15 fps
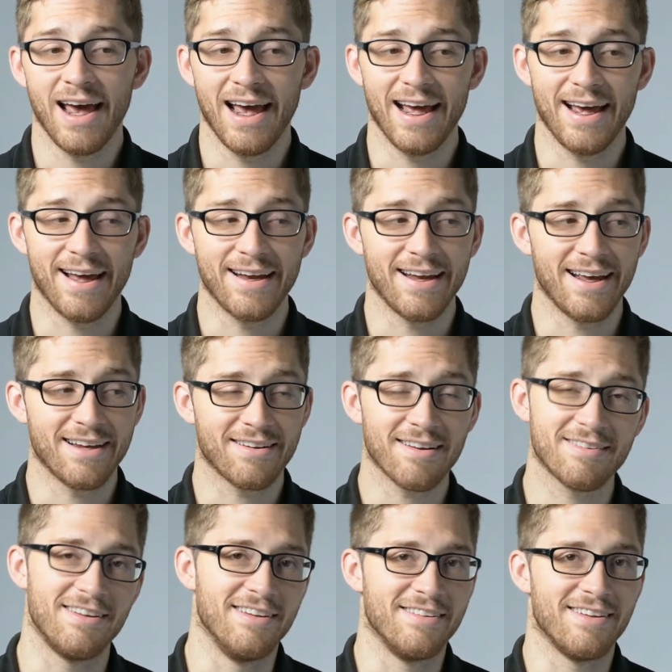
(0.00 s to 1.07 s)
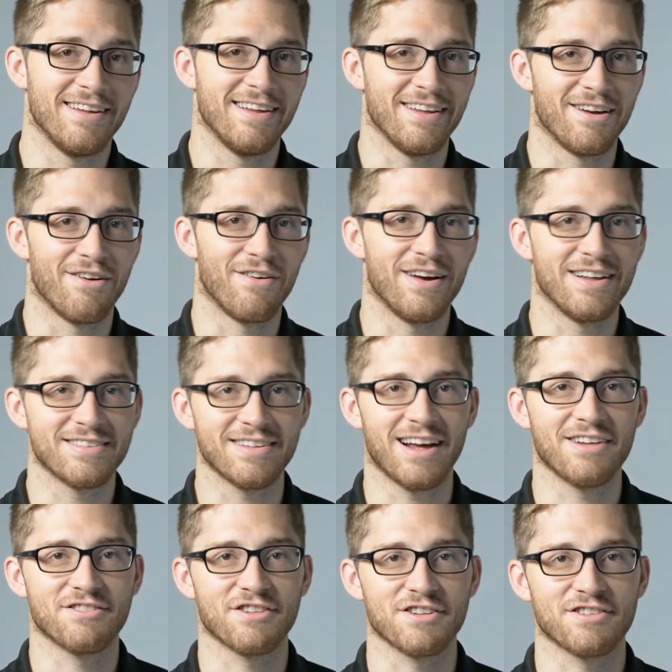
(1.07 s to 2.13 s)
And it doesn't, you know, it's
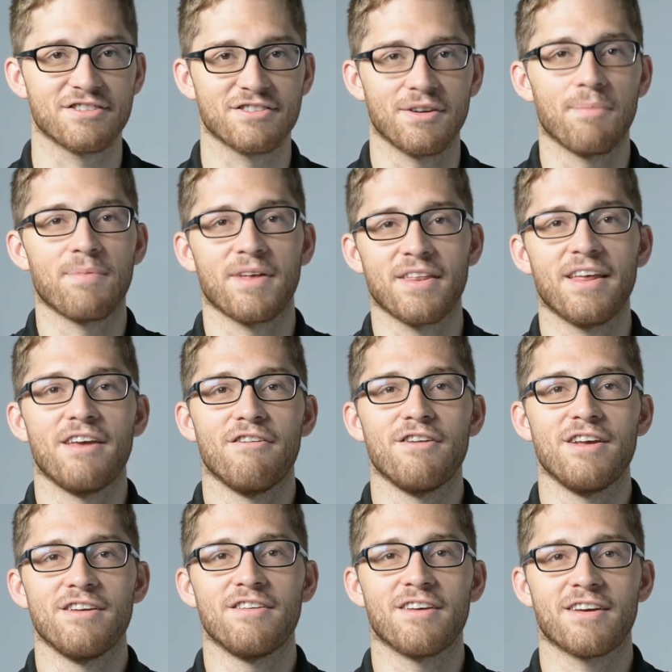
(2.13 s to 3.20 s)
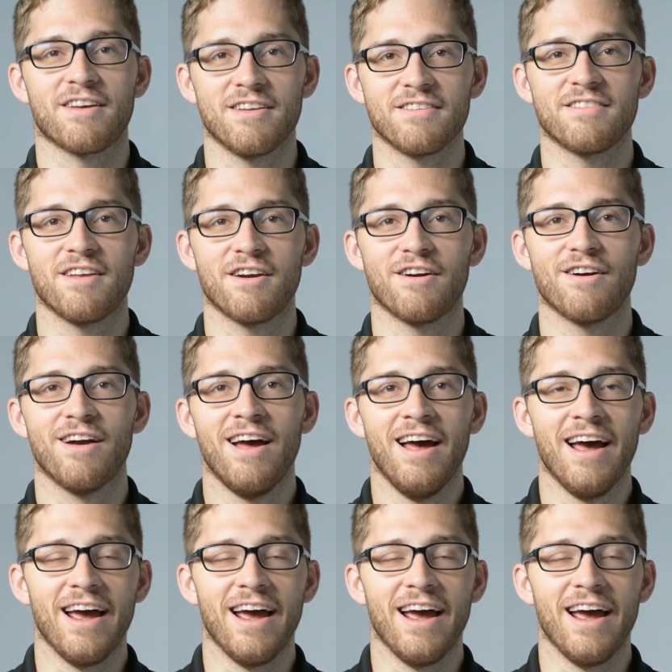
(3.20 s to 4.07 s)
not just something that you need to consider.